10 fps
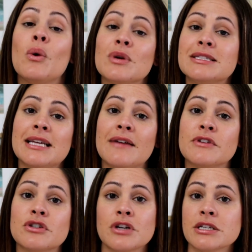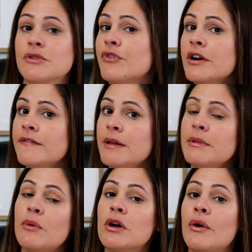Once they have their straws in front of them,
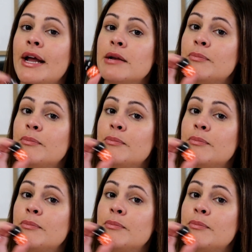they will go ahead